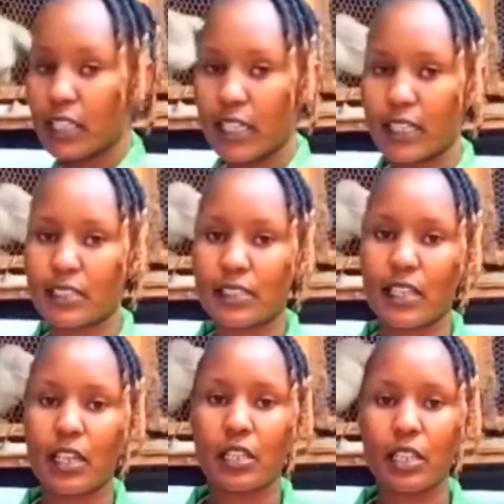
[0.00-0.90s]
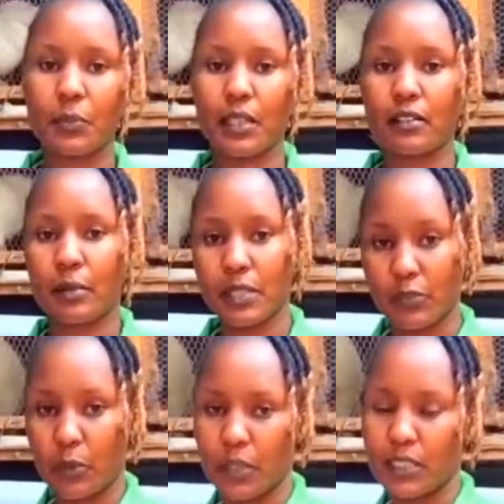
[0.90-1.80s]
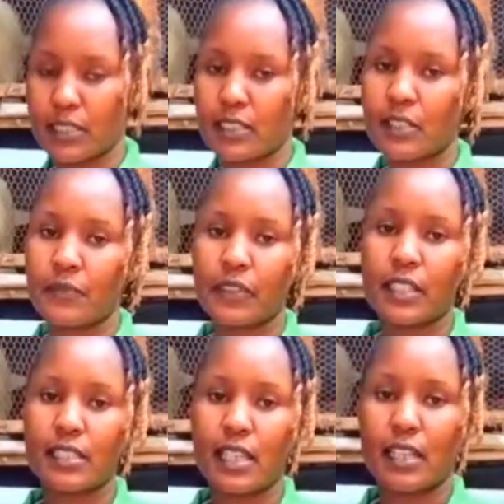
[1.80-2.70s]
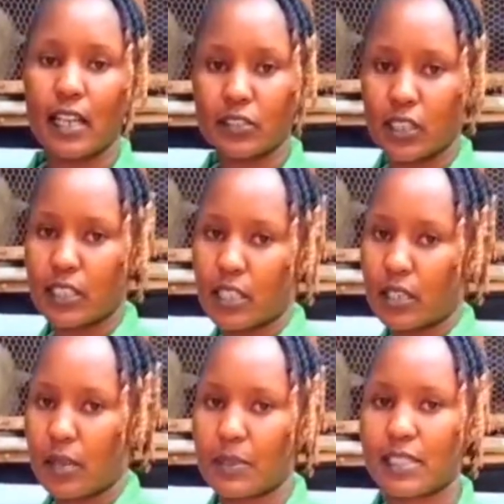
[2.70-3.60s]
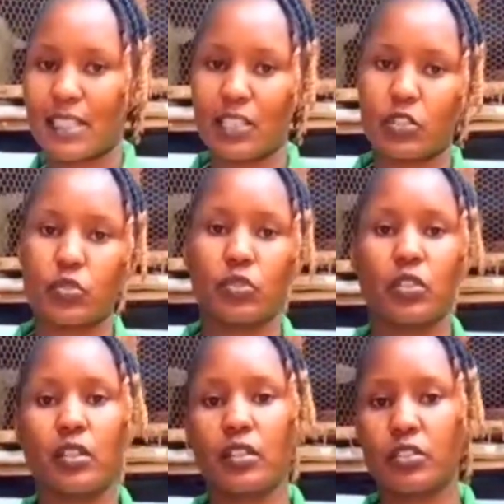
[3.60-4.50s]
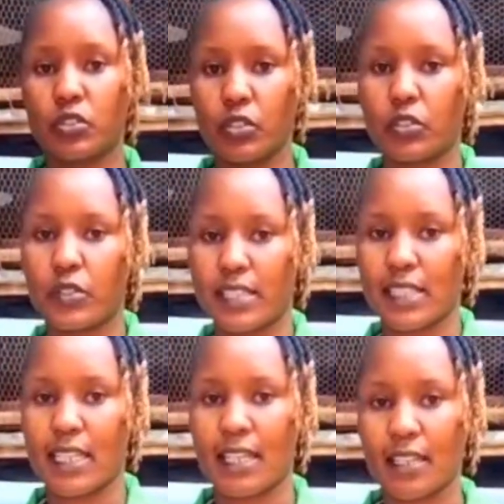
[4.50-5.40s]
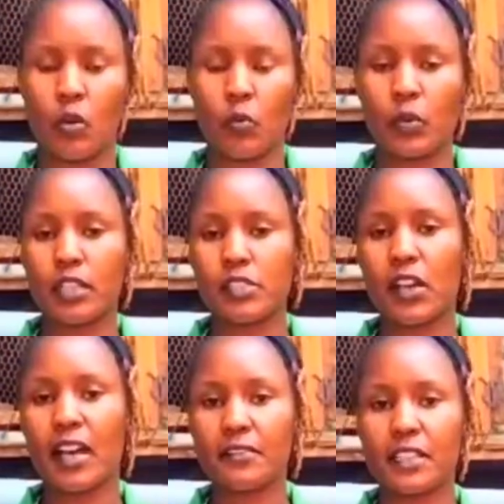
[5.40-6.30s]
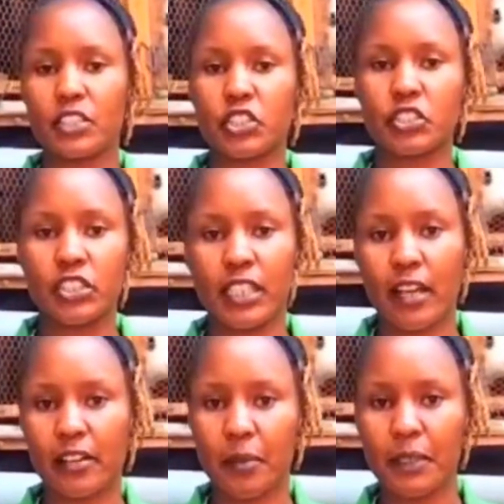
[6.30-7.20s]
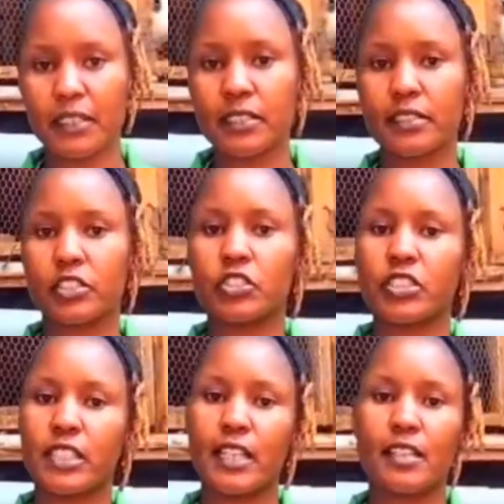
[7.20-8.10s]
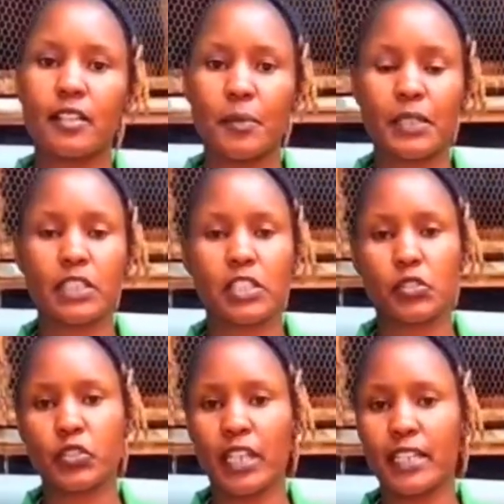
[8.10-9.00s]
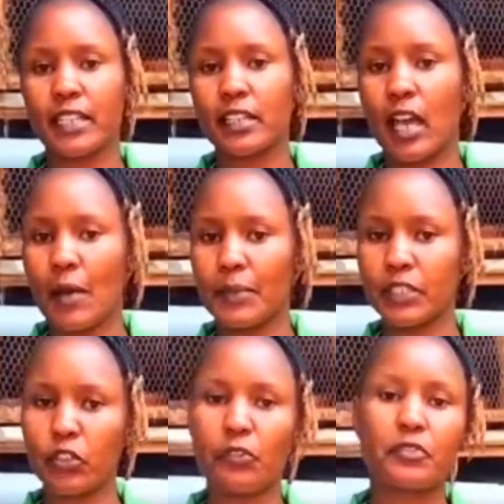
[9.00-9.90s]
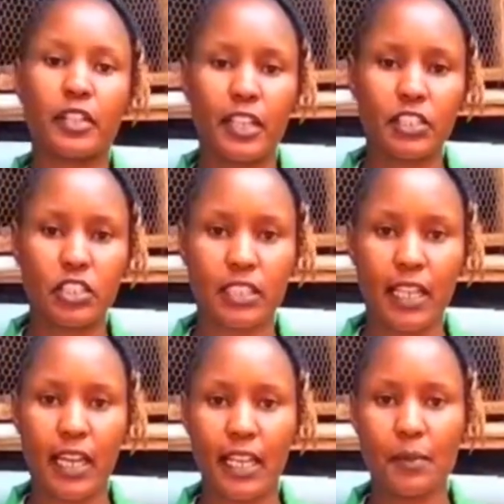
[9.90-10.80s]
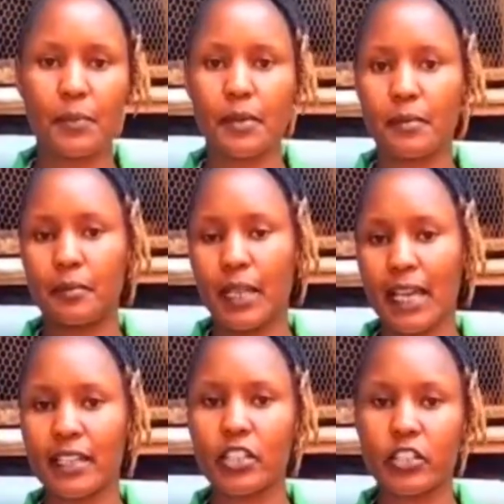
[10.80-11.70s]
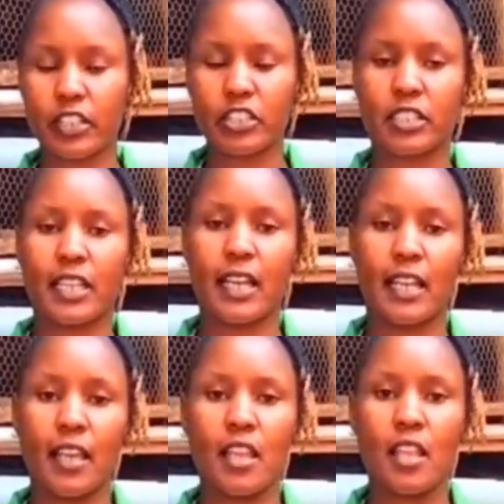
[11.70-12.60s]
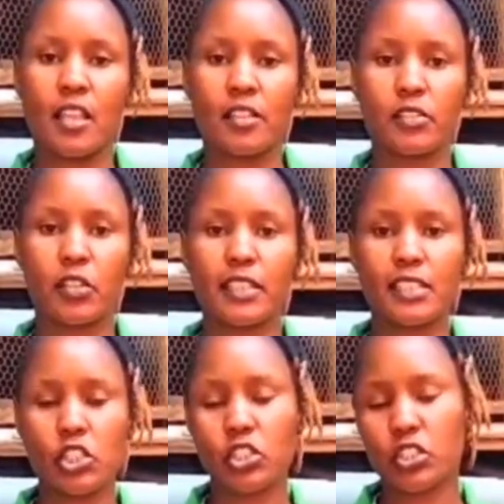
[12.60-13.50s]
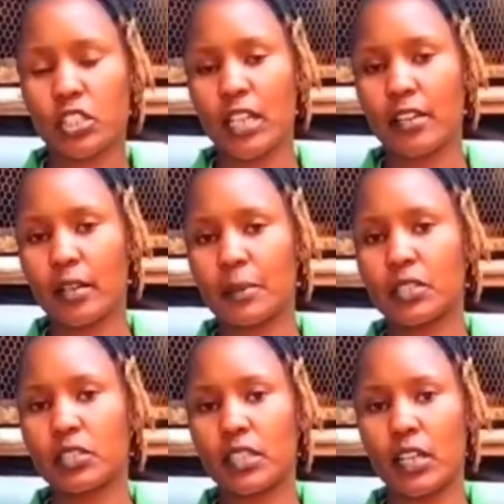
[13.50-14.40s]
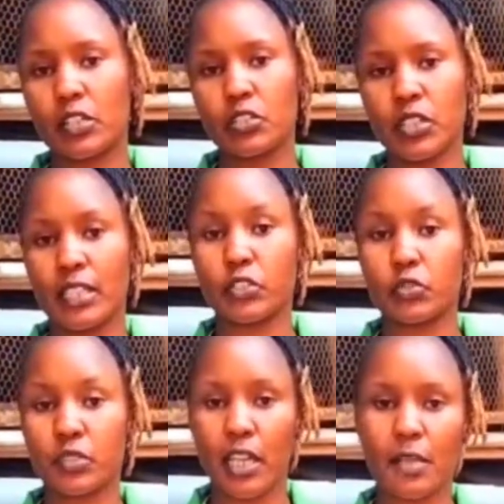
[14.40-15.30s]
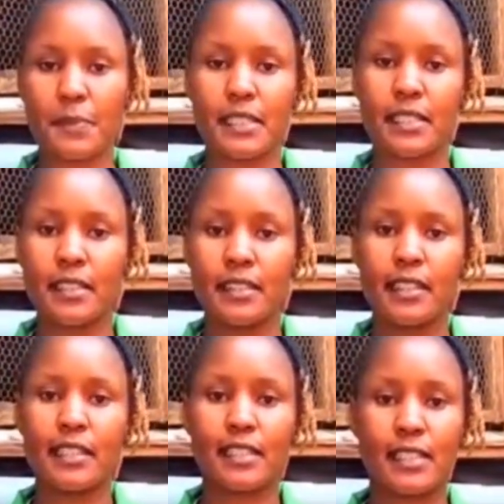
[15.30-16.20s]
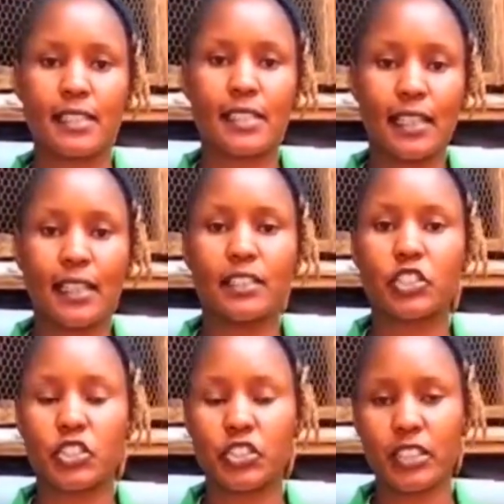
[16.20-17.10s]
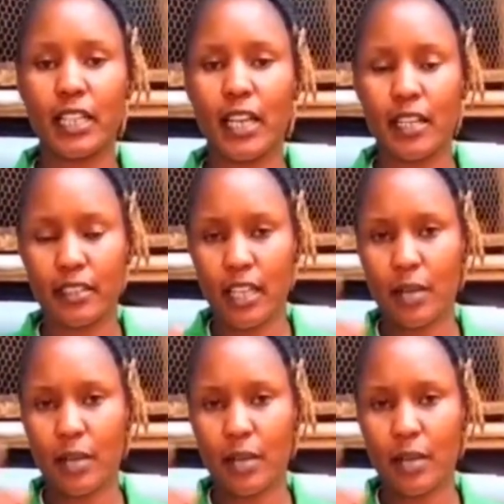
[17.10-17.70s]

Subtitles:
looking at keeping rabbits for meat, these are actually the rabbits that you should consider. We also have the chinchilla rabbit. Chinchilla rabbit is usually a bit of grayish in color, black grayish in color. So these chinchilla rabbits, there are usually two types. There is the standard chinchilla and the